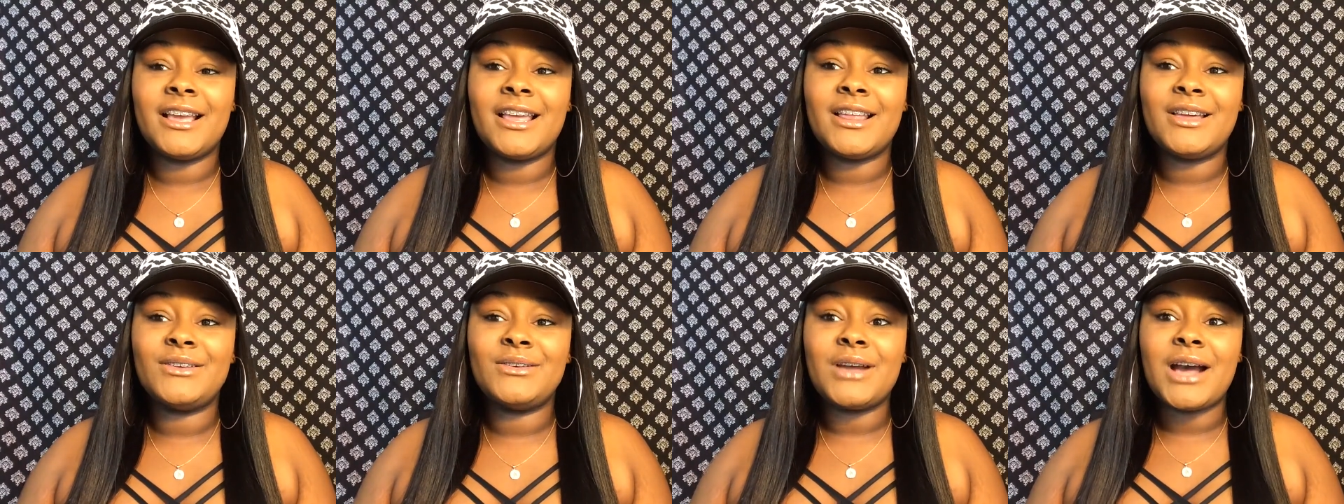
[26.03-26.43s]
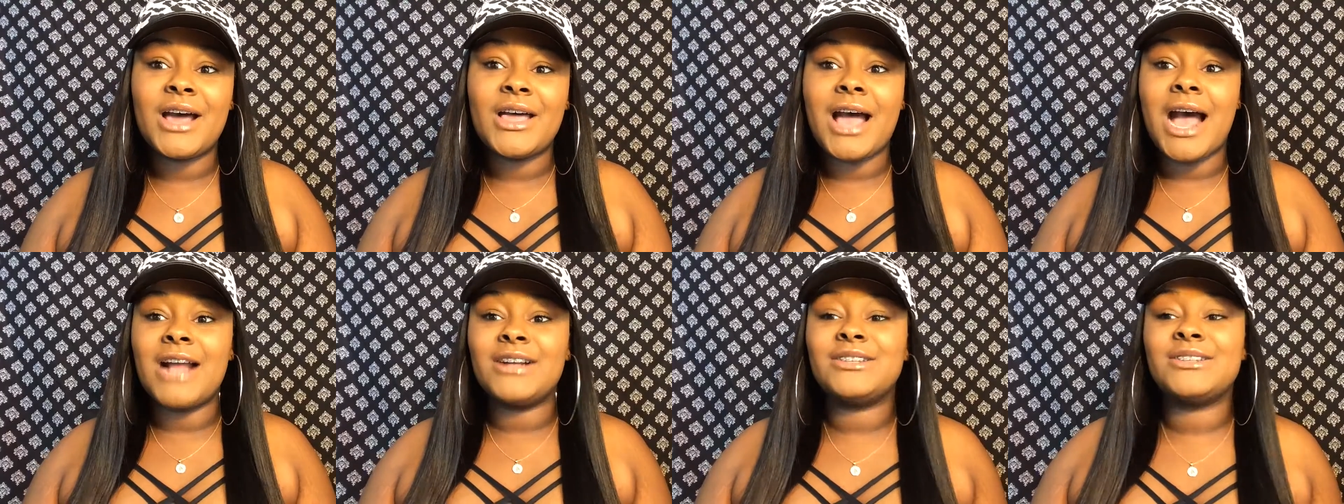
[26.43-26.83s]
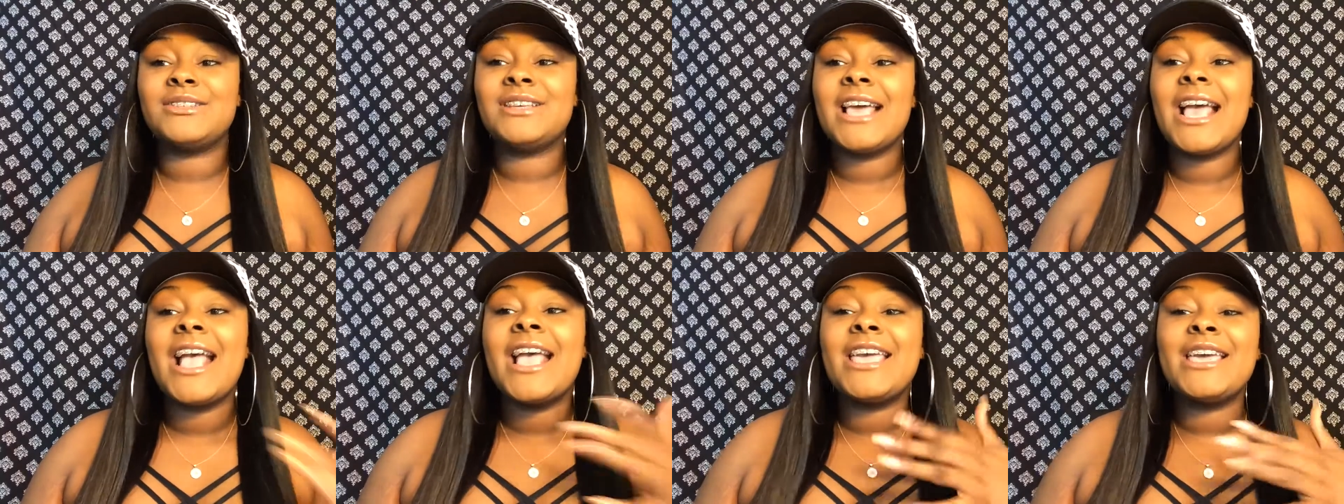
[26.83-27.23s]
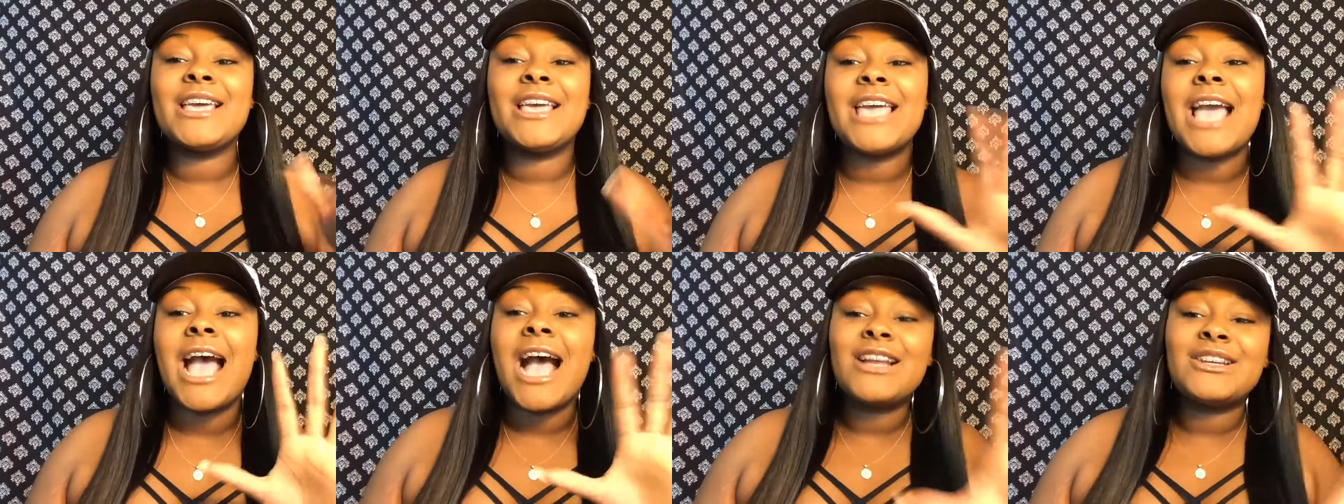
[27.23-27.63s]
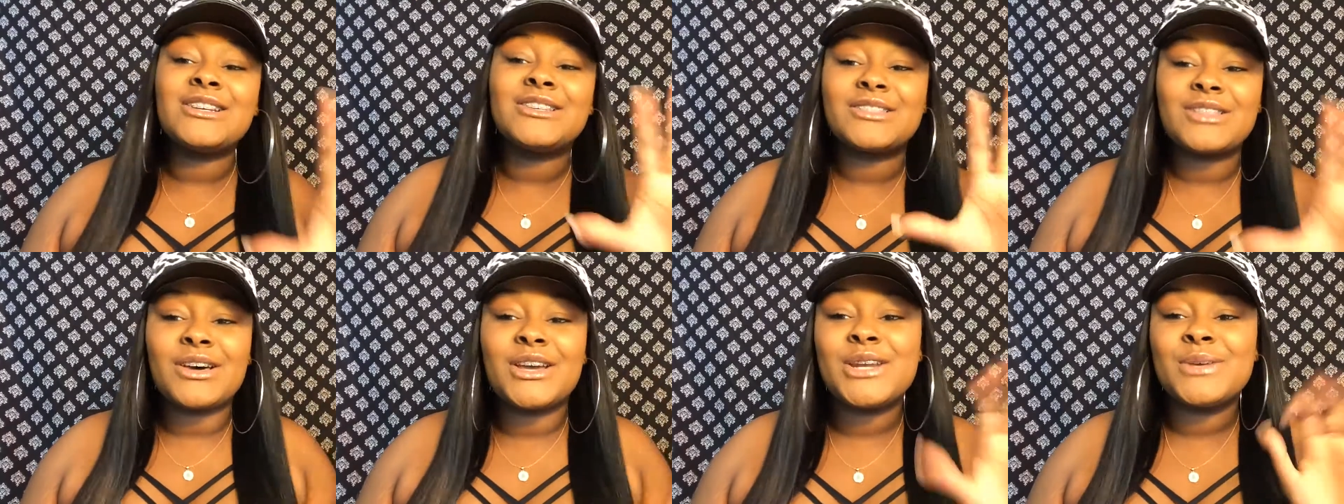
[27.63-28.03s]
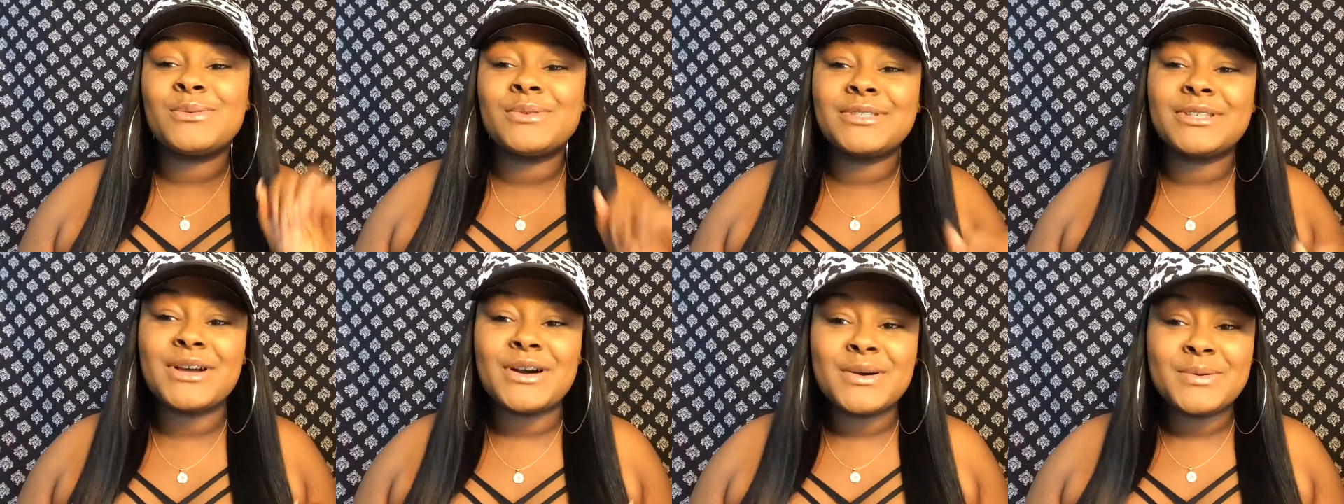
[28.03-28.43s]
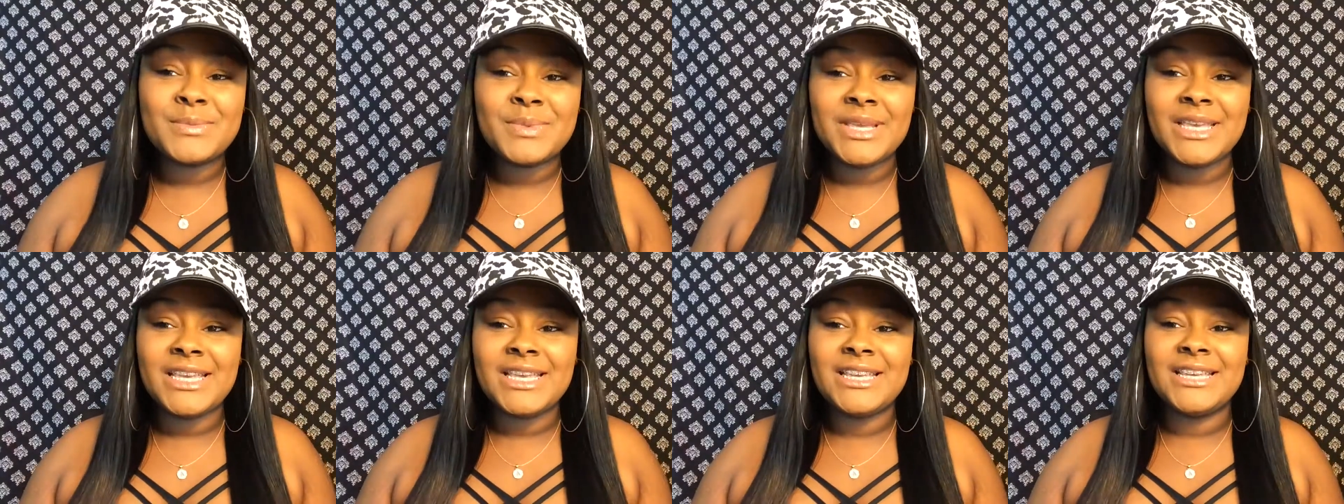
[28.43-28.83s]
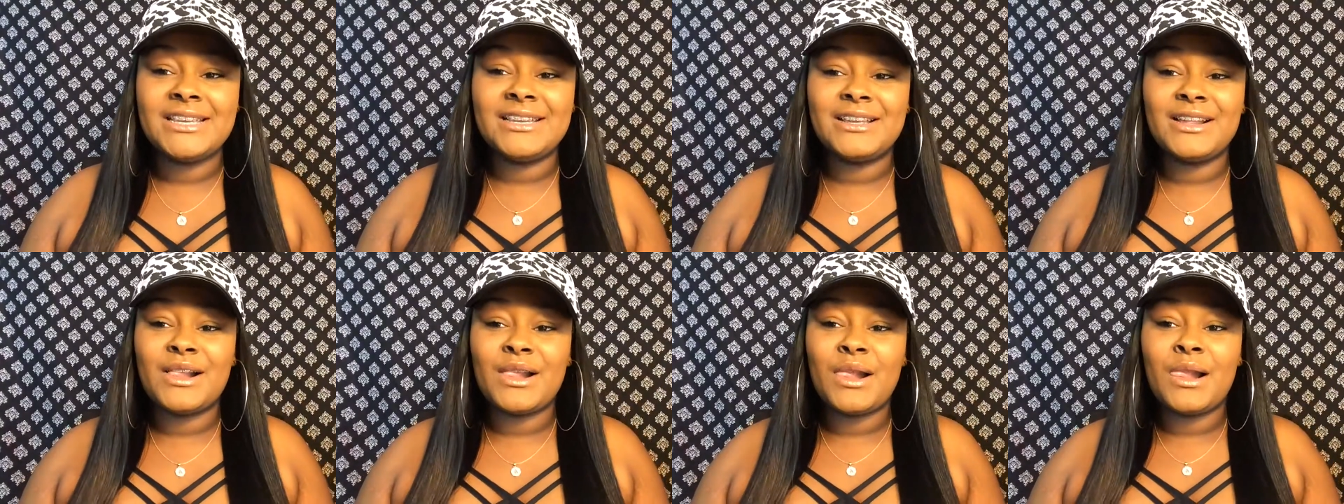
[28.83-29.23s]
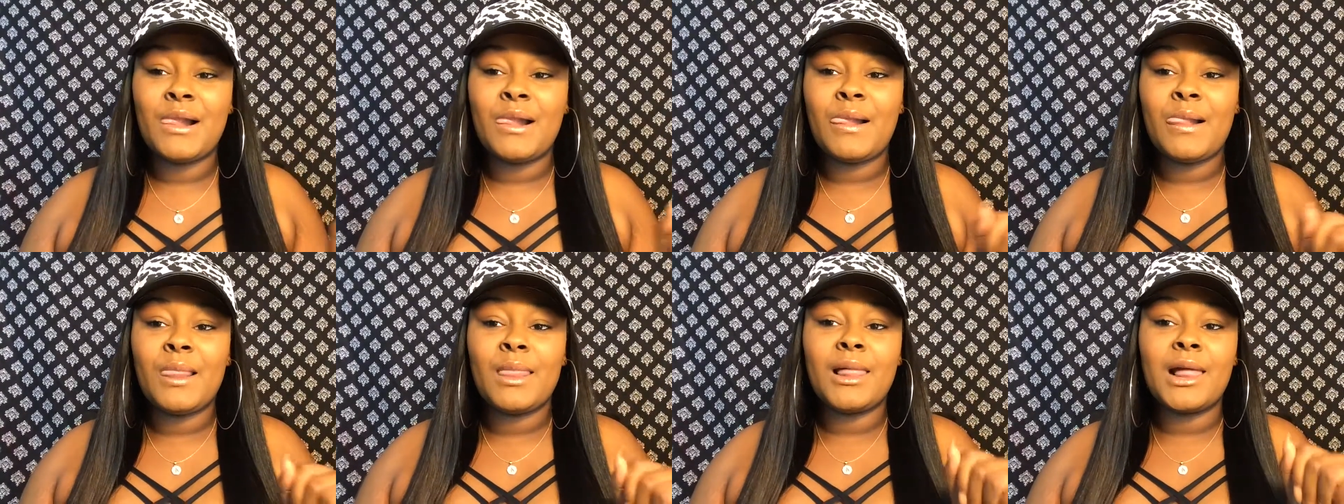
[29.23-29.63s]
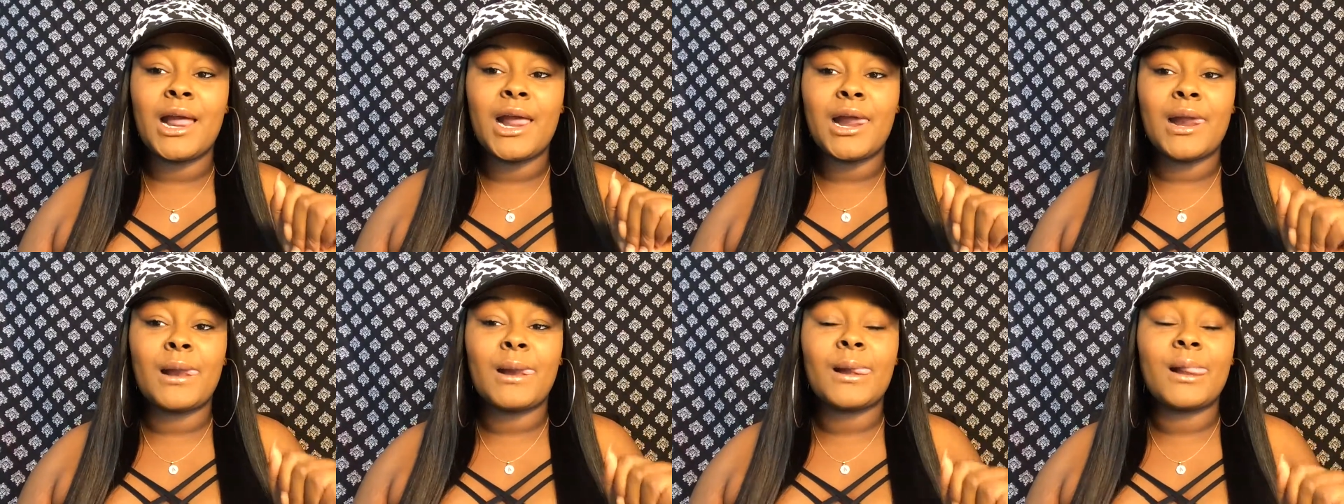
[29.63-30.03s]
I don't know, I just thought it was gonna be like,